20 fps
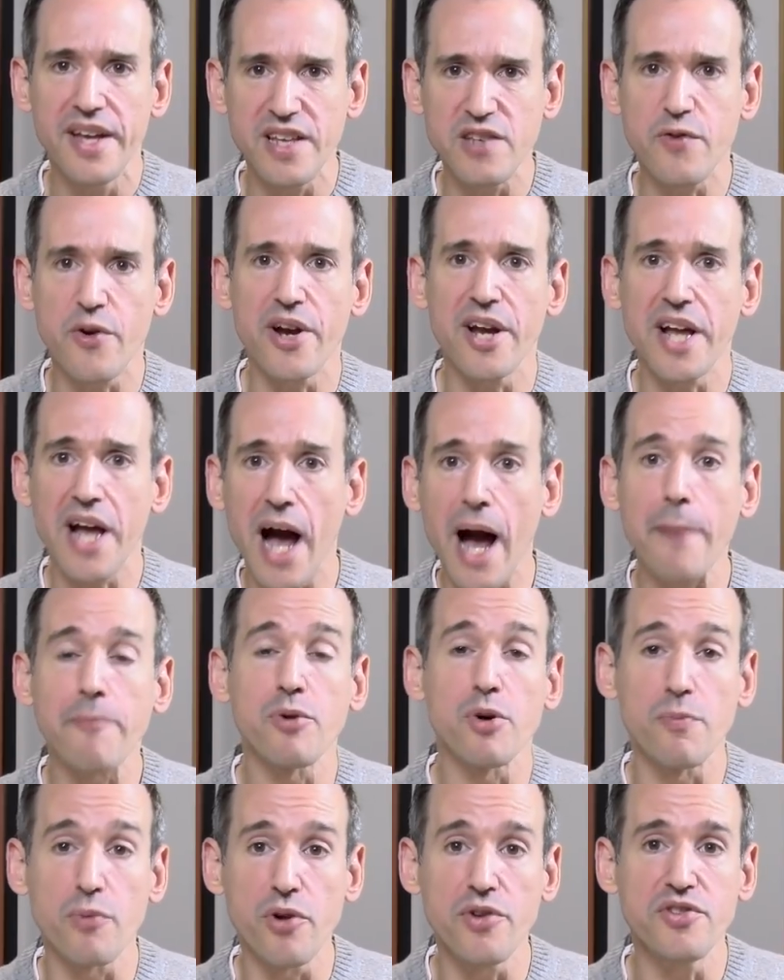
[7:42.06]
It's very
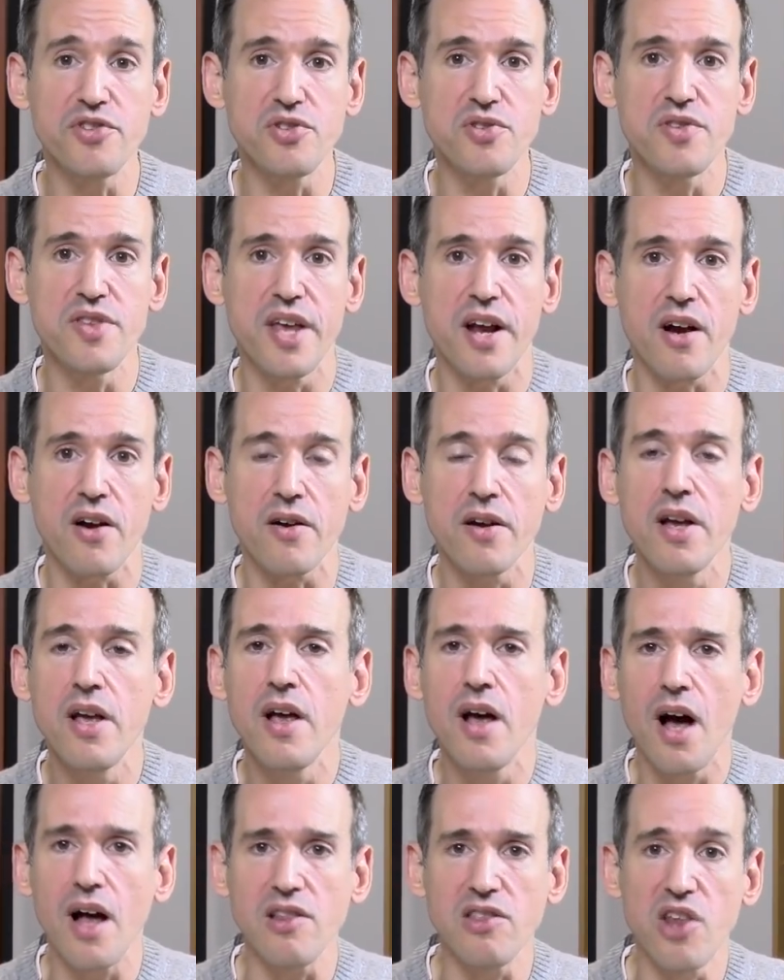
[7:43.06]
comparable to their
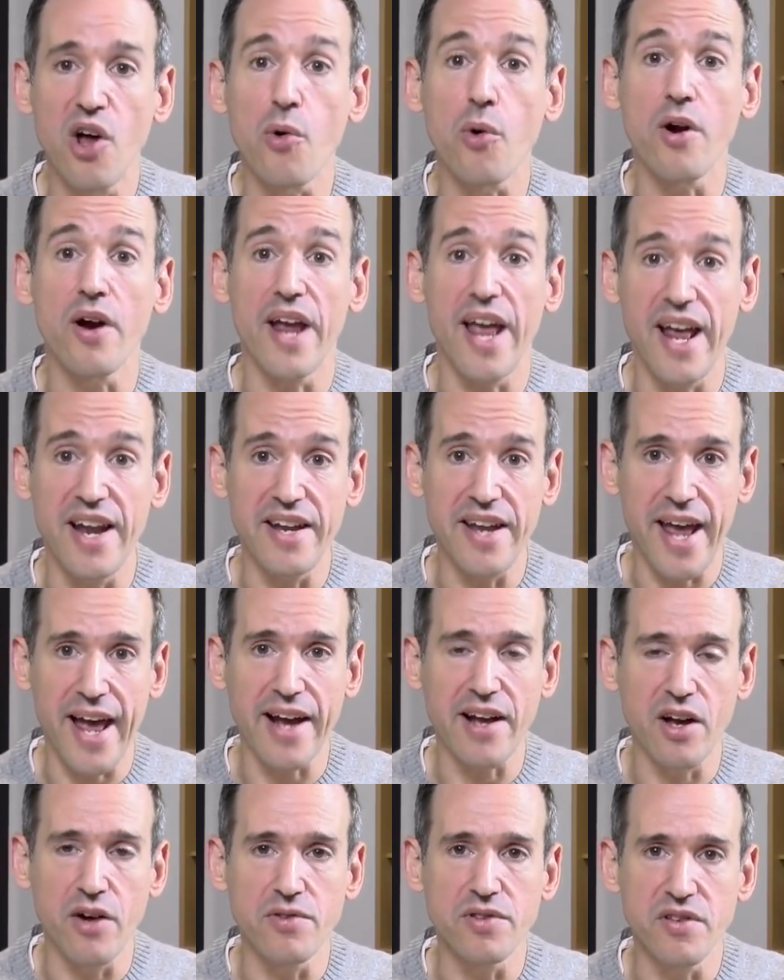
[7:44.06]
uh, lower end
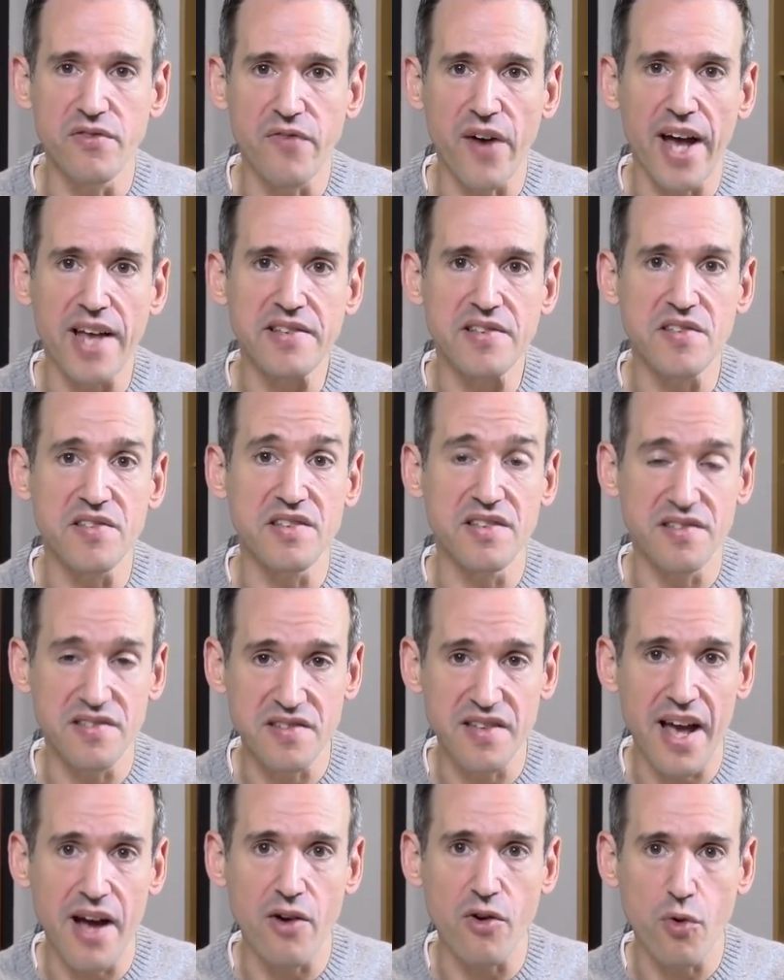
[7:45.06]
Echo devices in
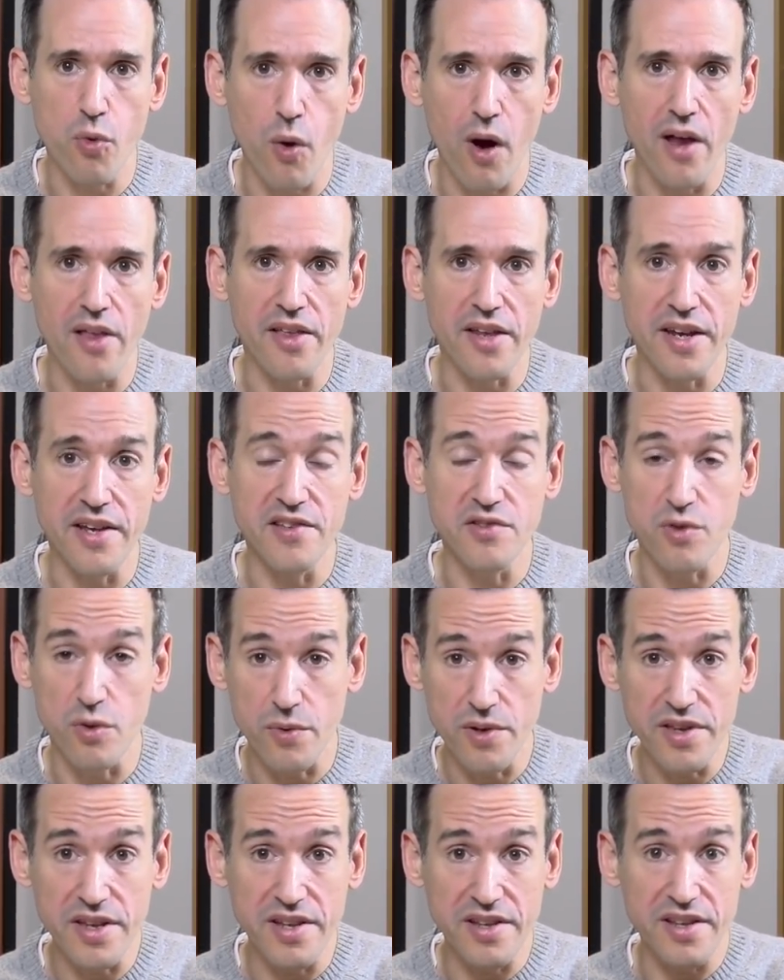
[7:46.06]
sound quality. So it
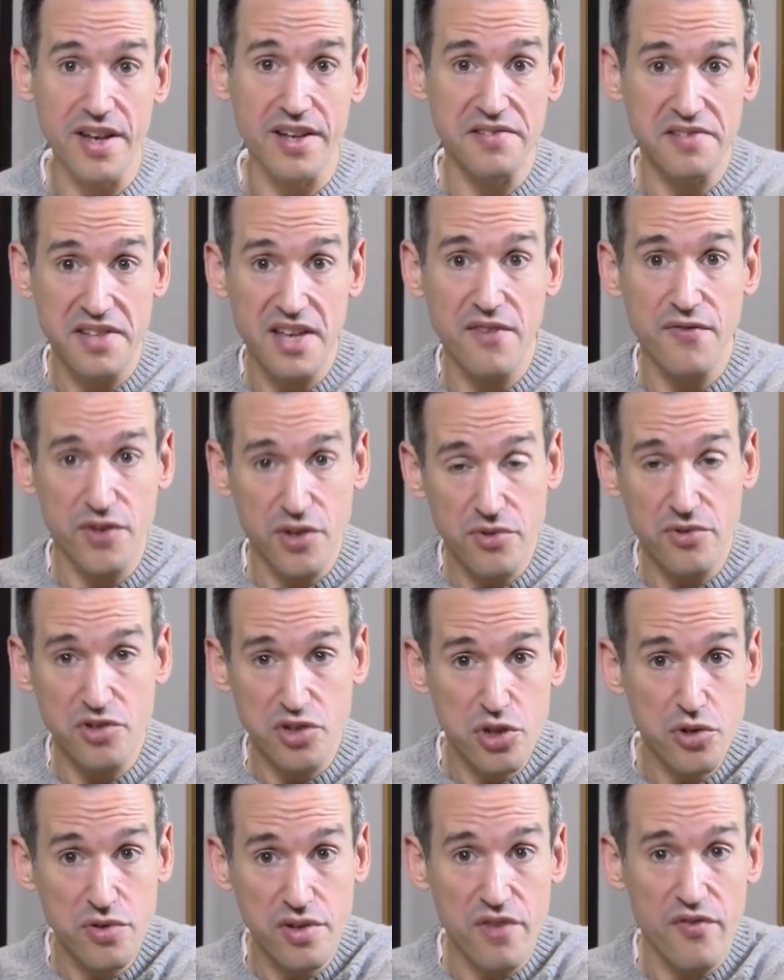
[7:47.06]
really does give you
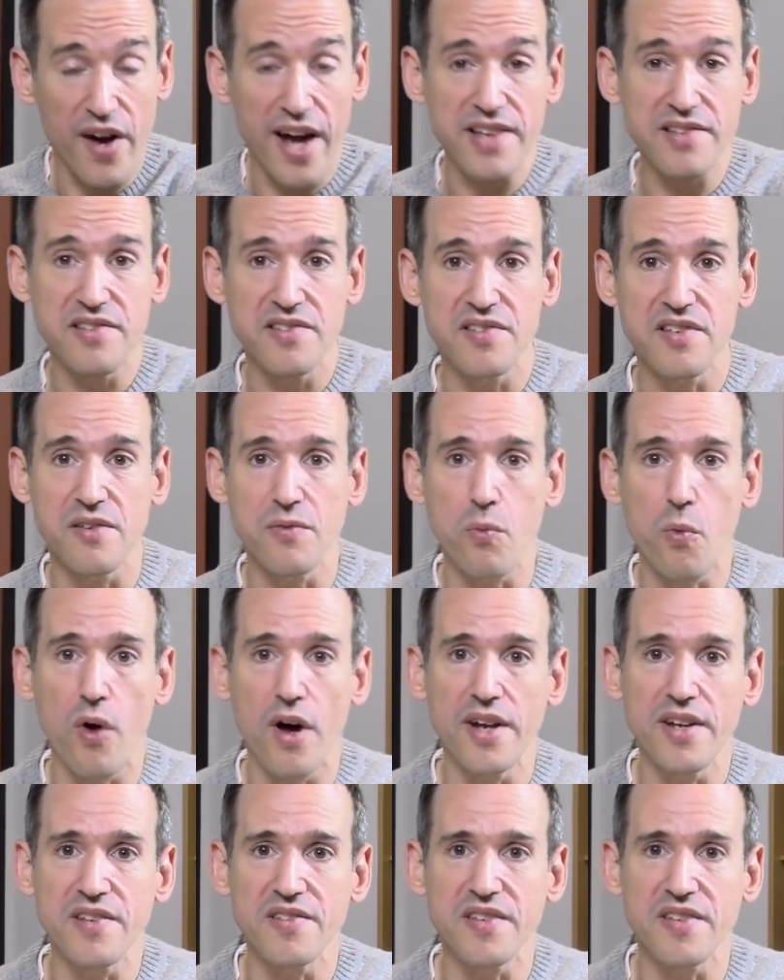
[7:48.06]
two devices in one